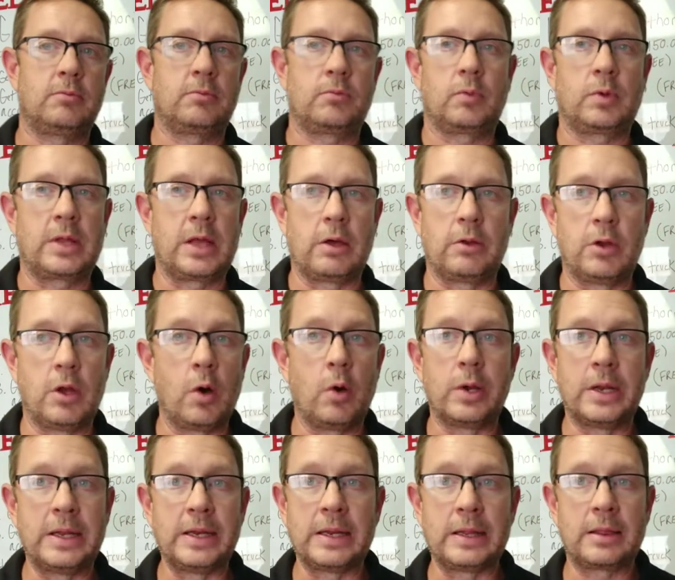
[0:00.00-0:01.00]
without
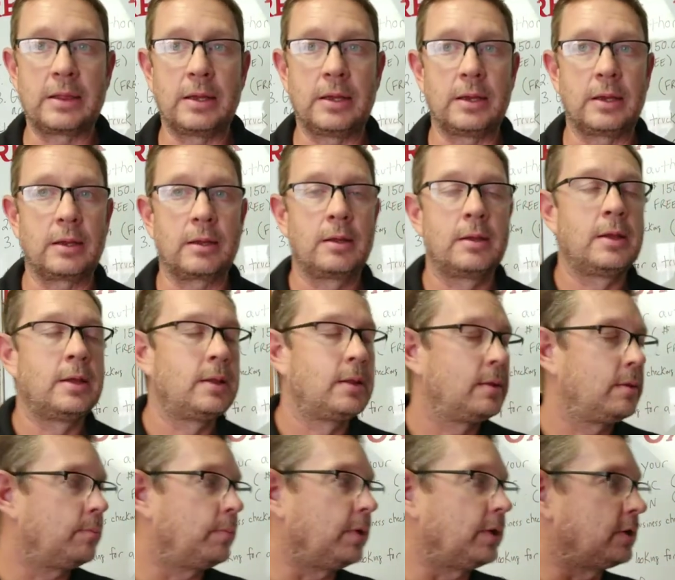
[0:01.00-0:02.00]
knowing anything.
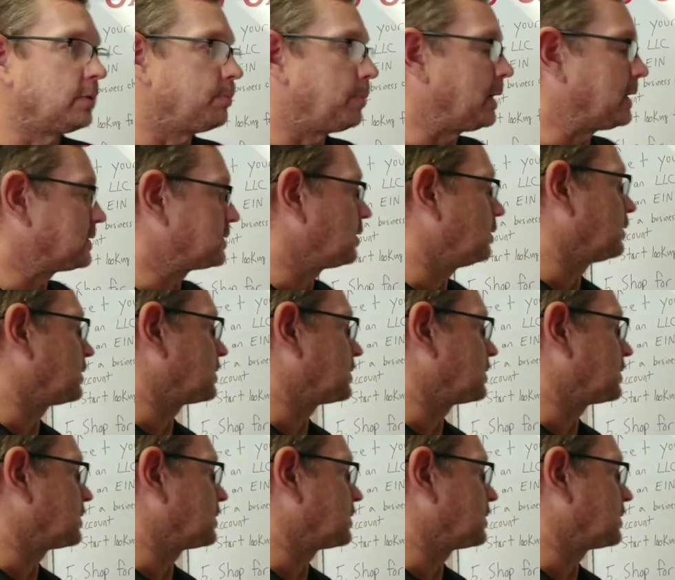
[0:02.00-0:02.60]
But based on